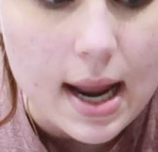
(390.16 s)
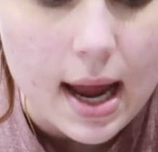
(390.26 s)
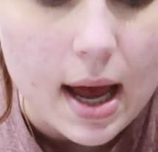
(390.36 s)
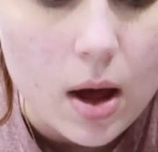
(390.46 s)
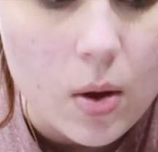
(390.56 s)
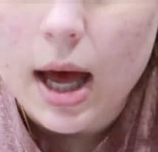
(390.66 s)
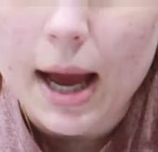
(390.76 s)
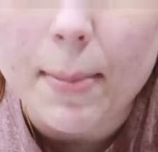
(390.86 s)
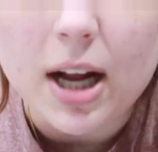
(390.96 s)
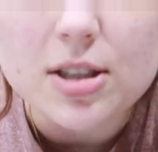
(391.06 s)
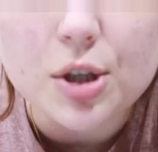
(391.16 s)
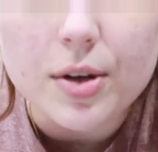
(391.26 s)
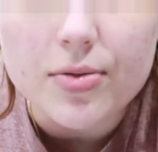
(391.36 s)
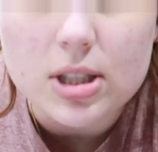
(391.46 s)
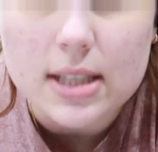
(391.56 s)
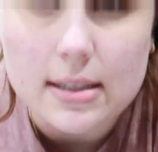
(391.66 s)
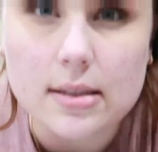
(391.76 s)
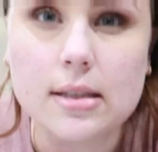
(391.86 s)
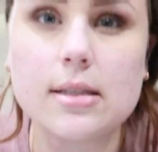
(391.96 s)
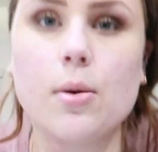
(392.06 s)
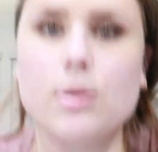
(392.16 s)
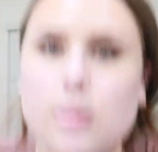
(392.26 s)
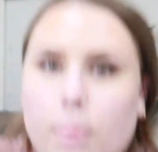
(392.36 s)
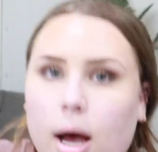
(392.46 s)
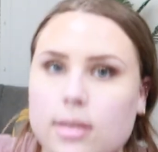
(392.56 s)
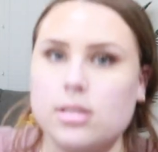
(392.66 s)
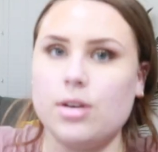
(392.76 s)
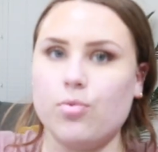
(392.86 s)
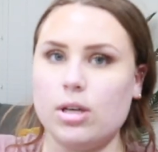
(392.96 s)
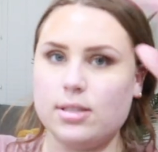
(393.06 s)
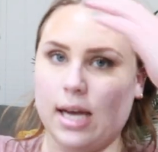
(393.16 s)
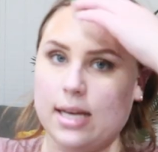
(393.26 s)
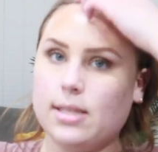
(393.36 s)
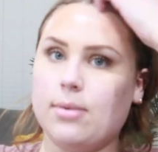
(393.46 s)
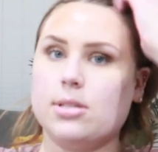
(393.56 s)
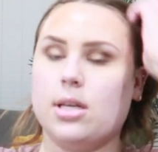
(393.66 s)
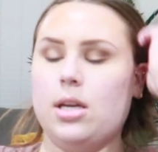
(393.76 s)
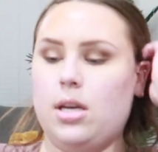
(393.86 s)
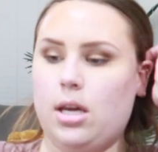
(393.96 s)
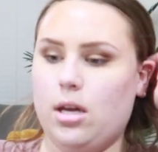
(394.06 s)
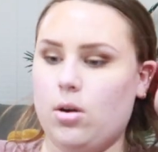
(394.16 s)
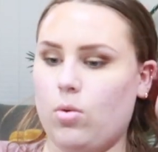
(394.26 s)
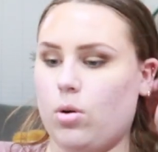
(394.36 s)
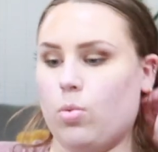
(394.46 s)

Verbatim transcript: now I bought two different sizes because I wasn't positive what size I was gonna need or